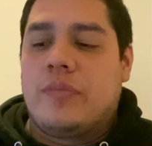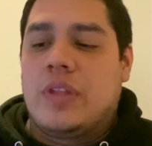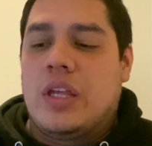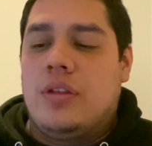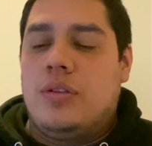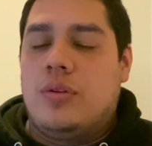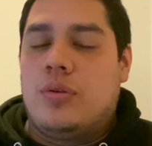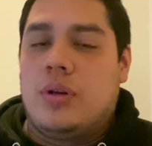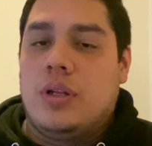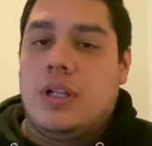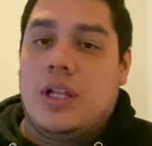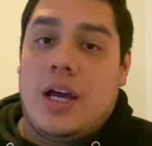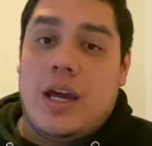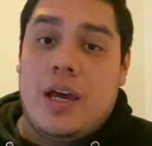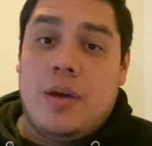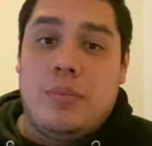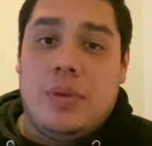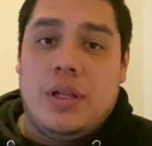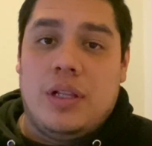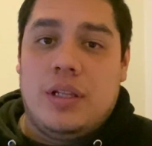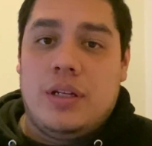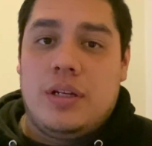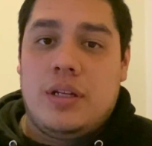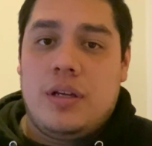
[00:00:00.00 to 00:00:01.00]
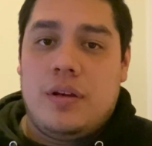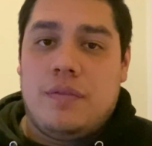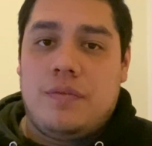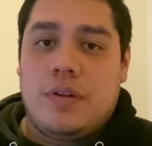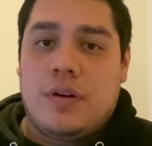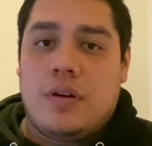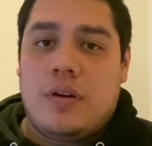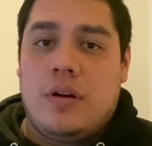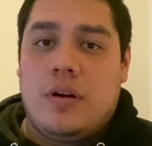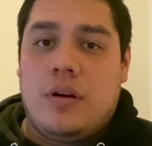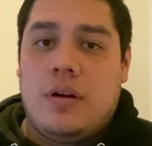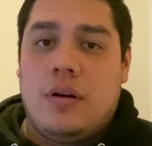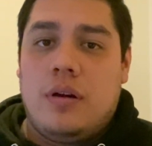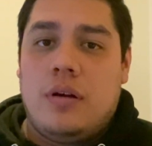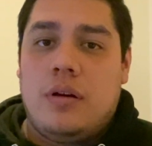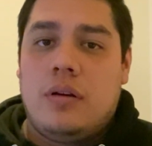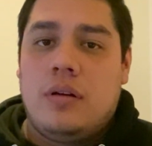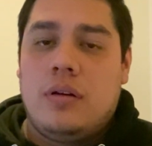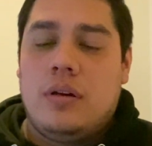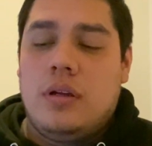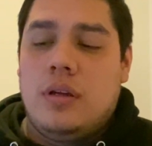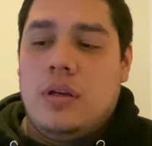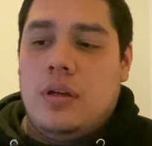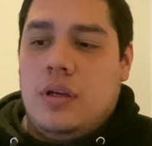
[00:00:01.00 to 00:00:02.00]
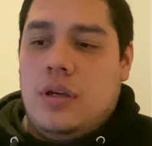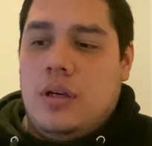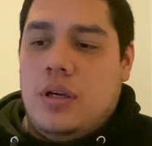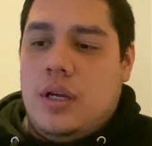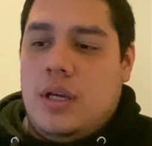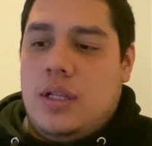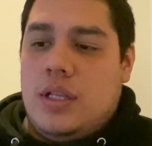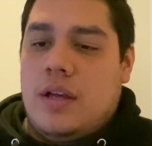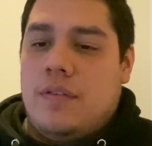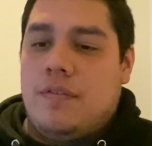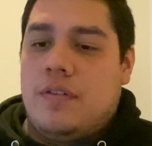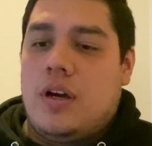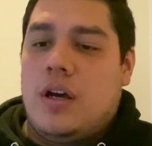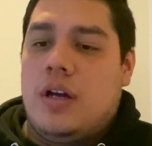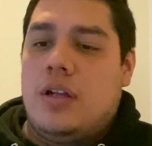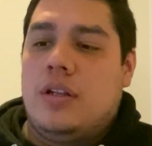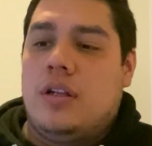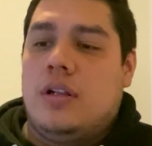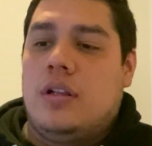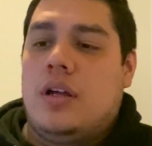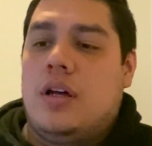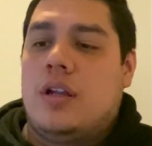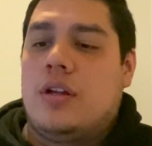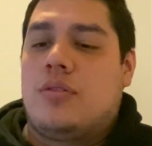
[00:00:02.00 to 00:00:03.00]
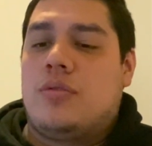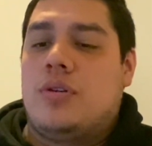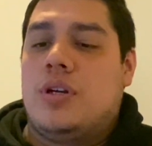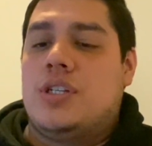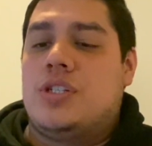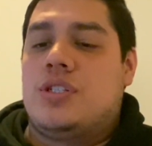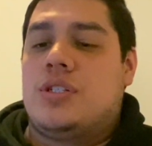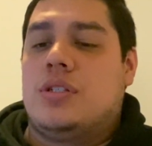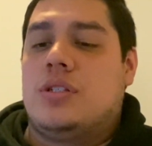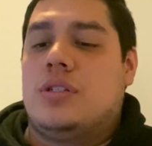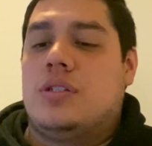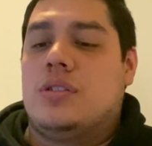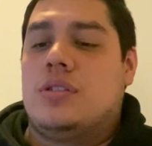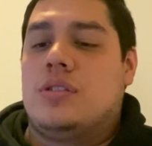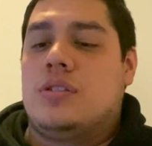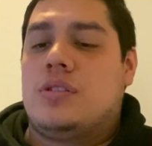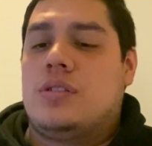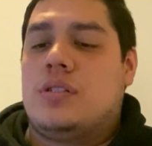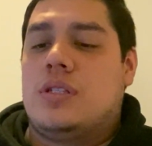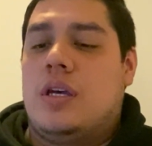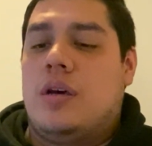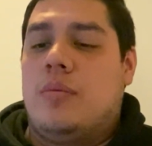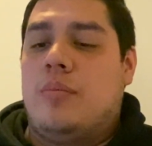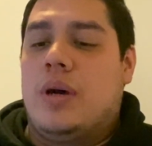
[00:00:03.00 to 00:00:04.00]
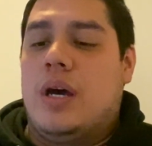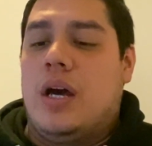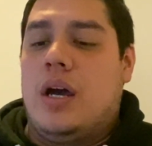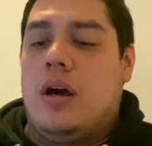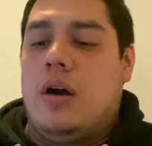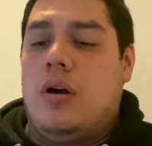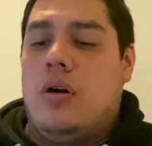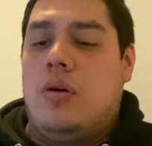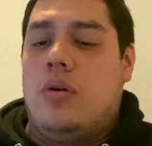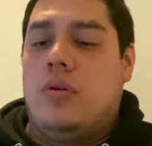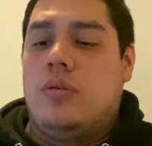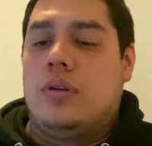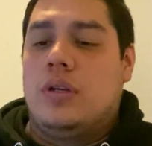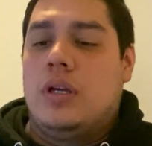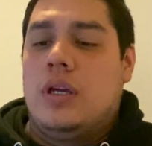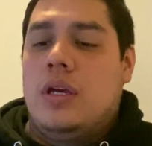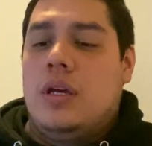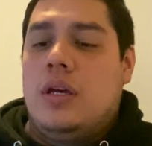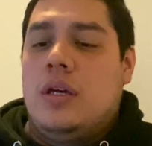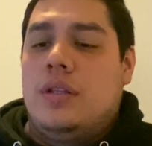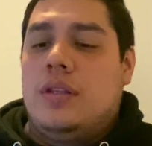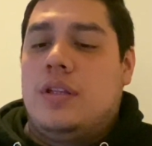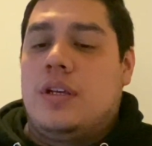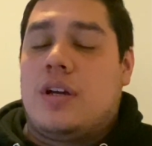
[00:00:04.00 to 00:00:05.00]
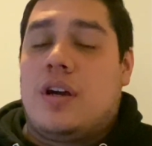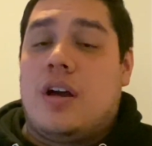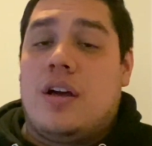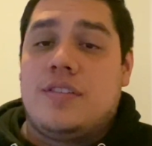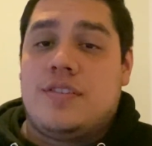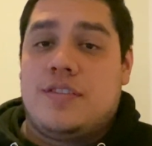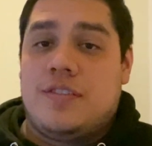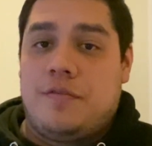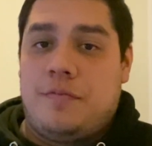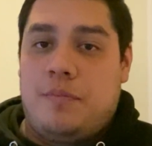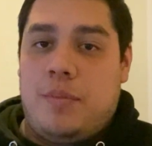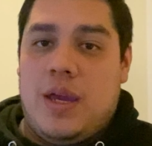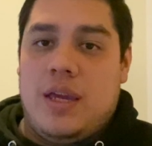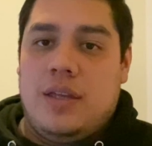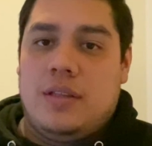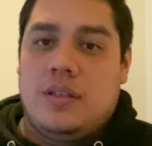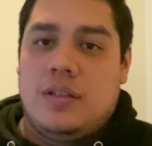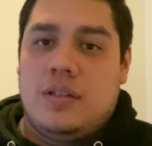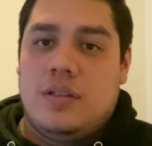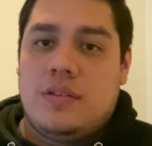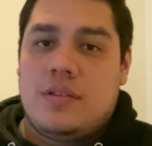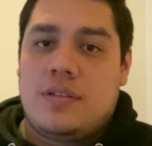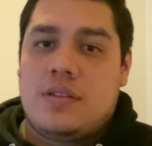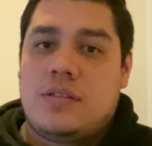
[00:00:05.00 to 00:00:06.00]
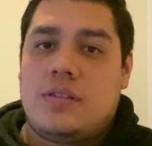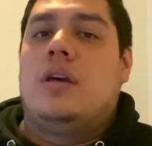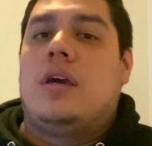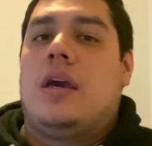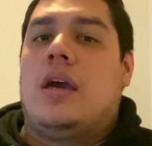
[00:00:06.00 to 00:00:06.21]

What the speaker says: the reliability of the car, and I've gotten a lot of questions about the cost of maintenance.